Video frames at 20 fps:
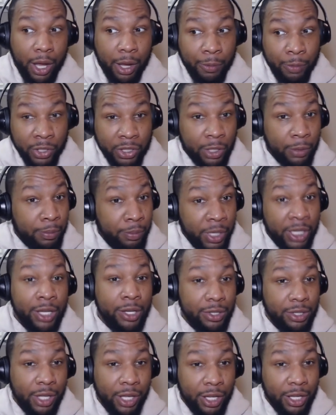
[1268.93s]
But the
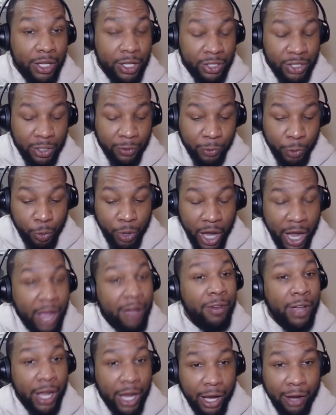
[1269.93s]
biggest thing is if you have
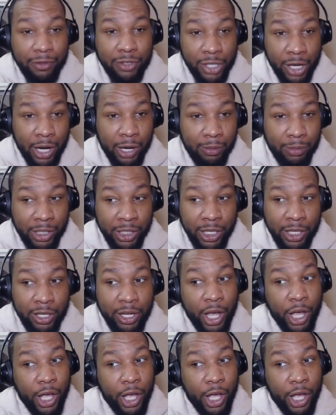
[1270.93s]
a halftime lead,